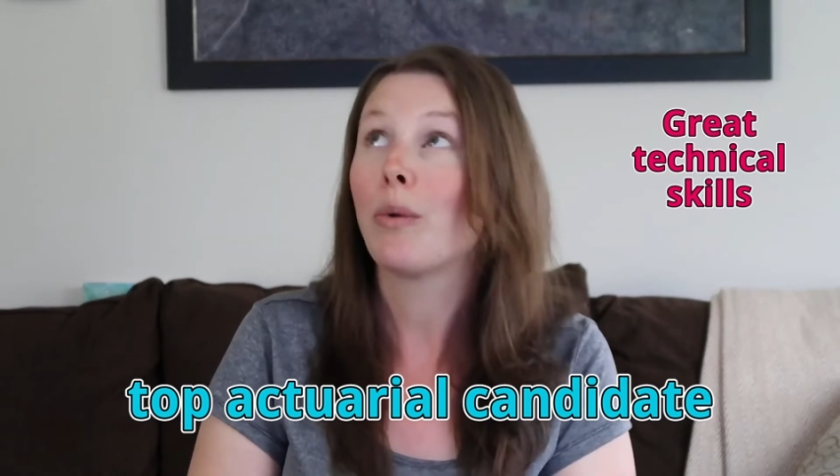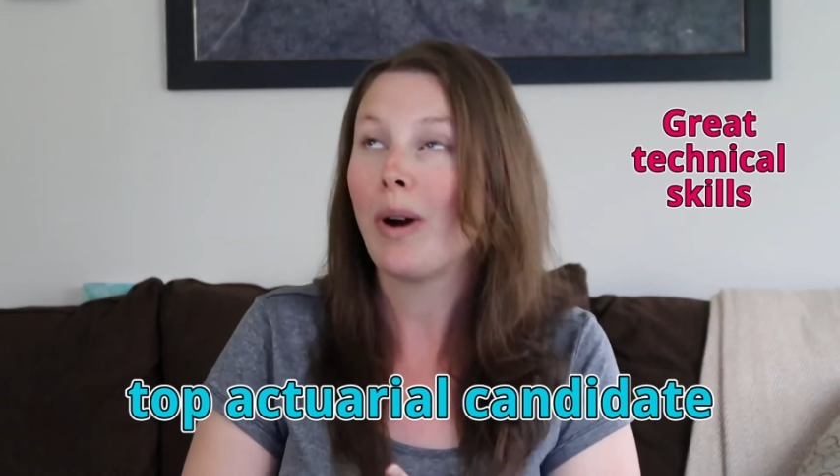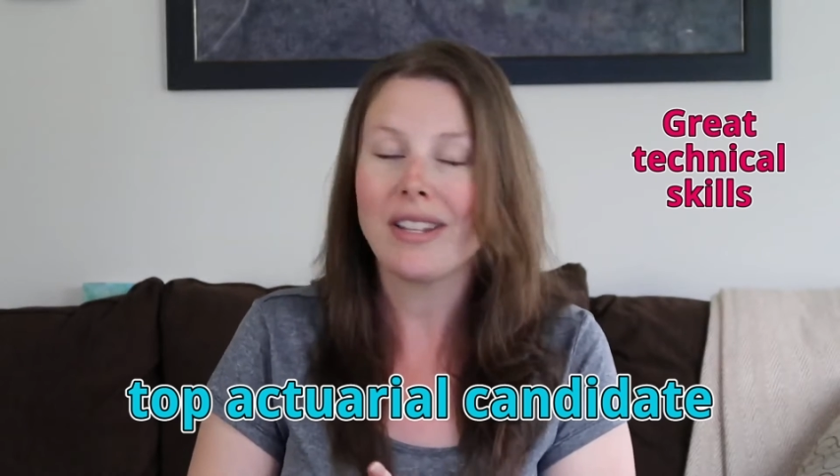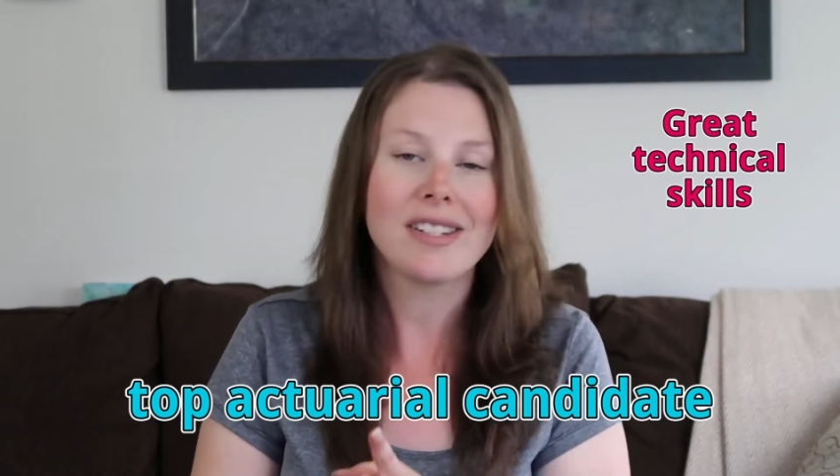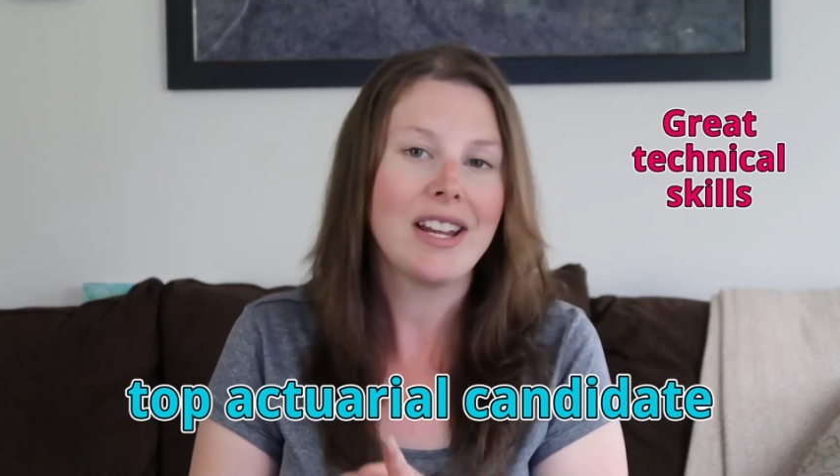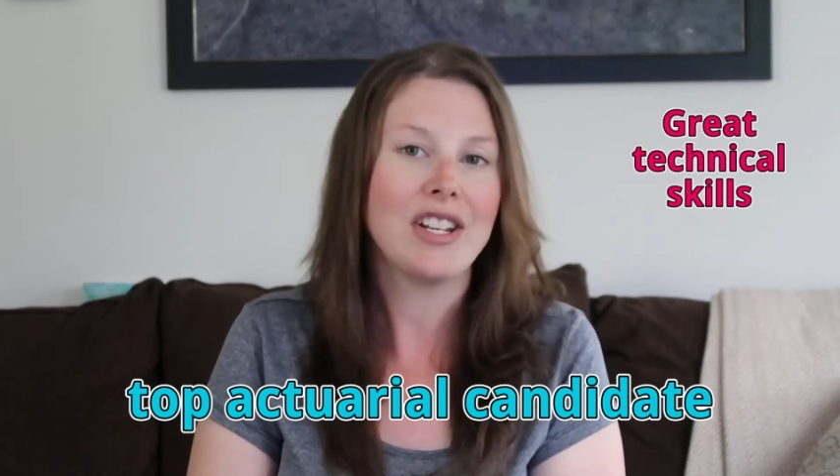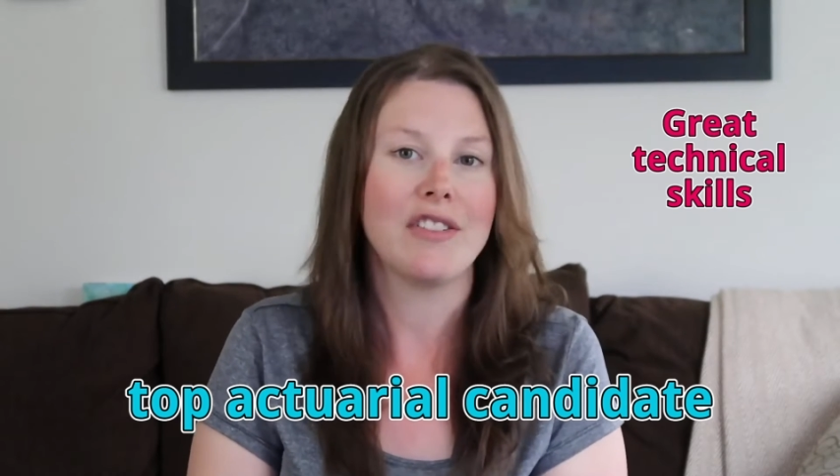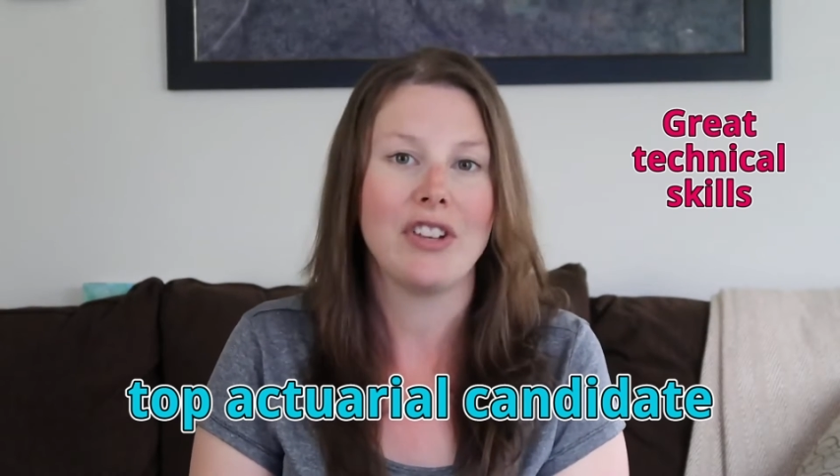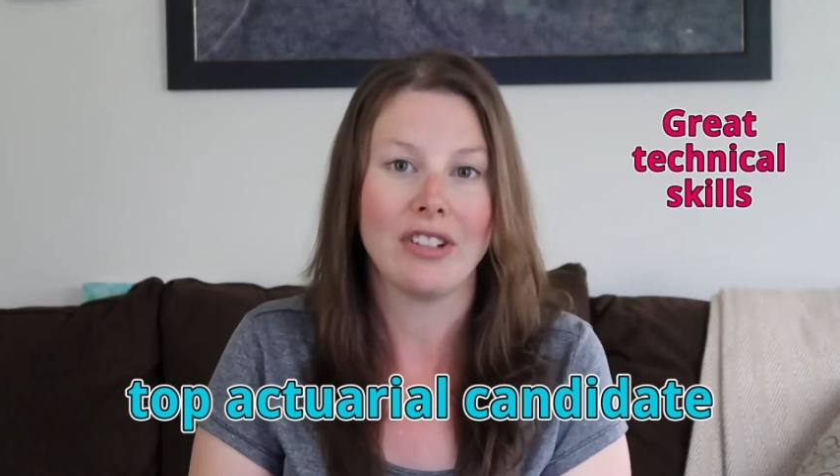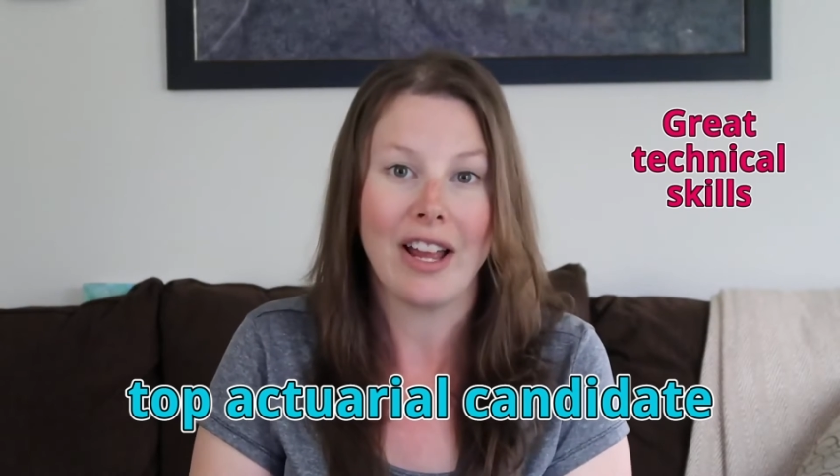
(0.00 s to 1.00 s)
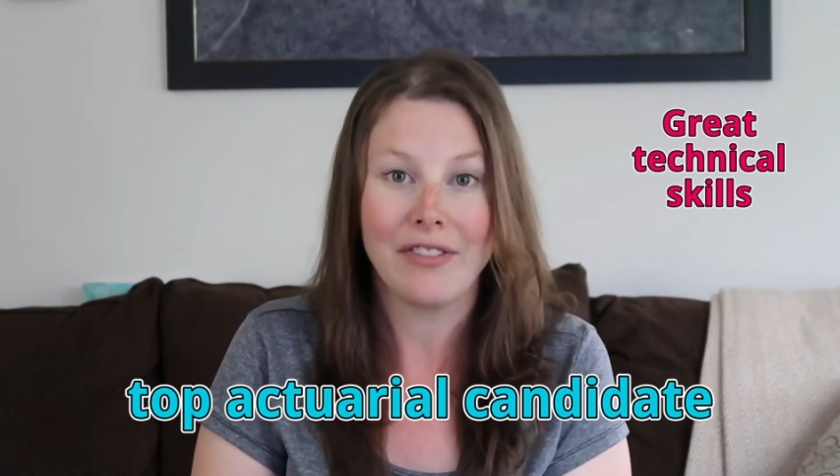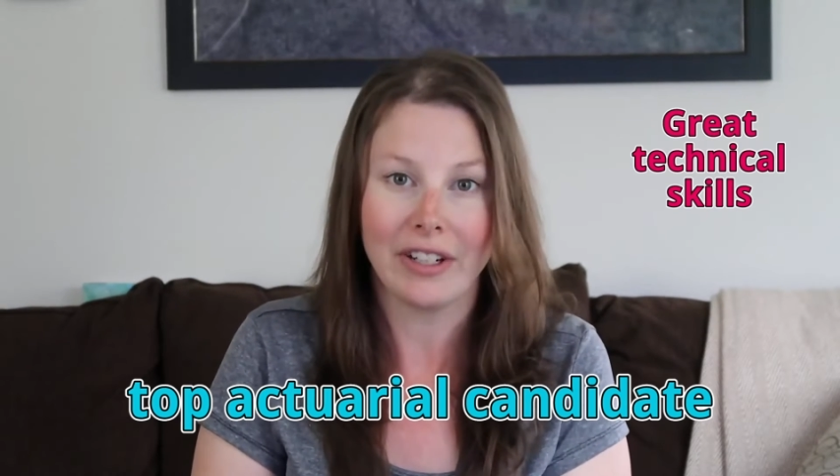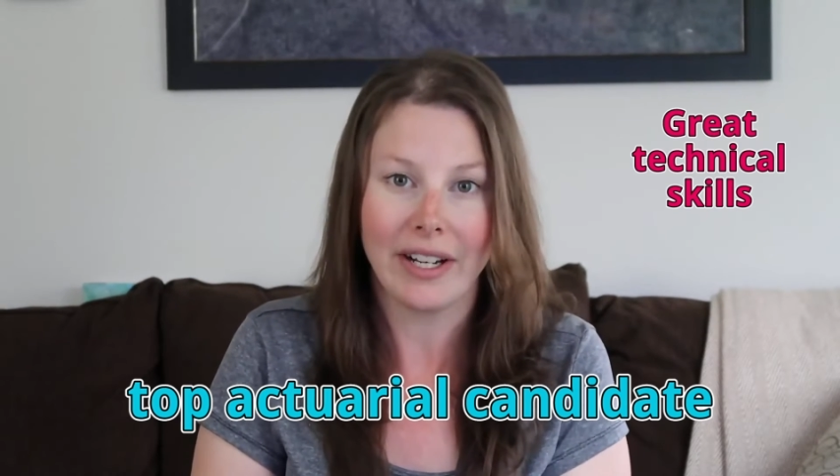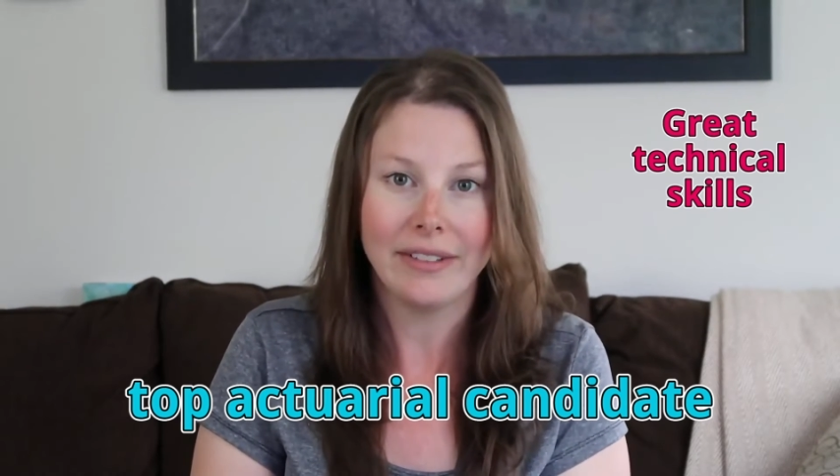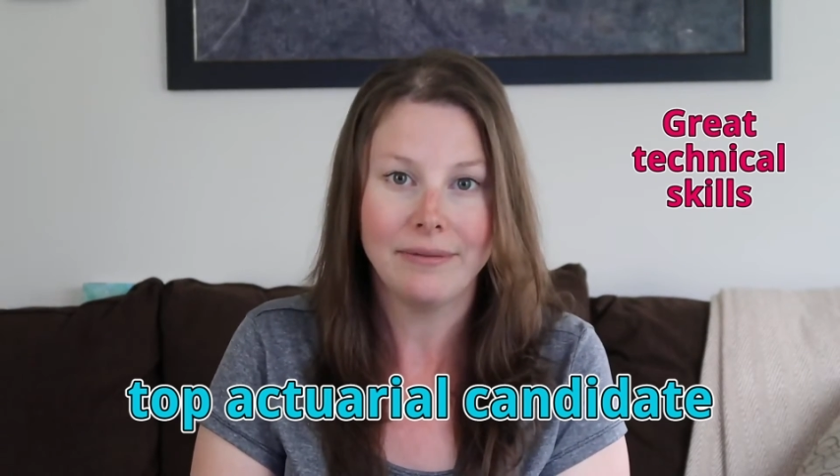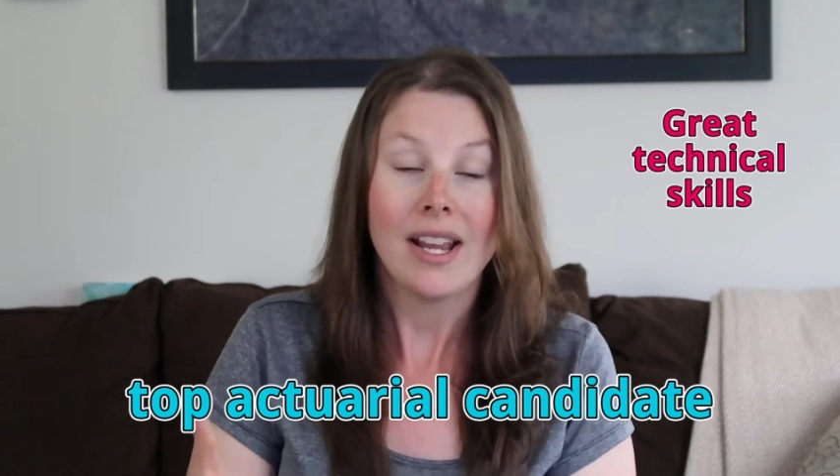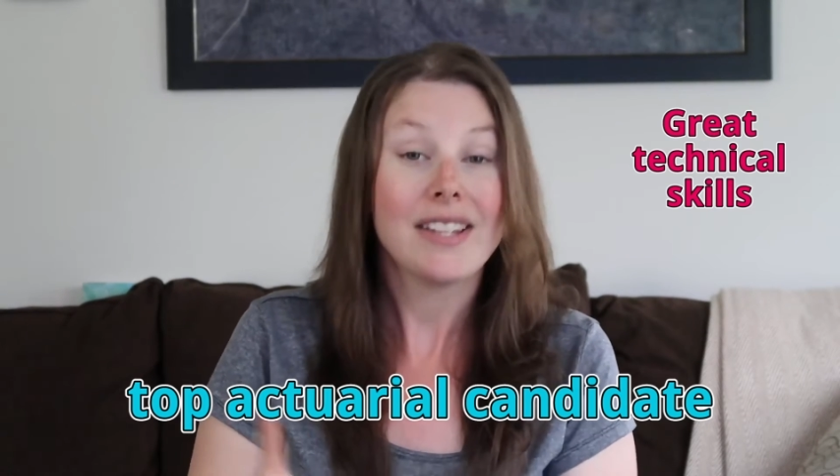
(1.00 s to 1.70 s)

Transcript: what stage of your life you're in.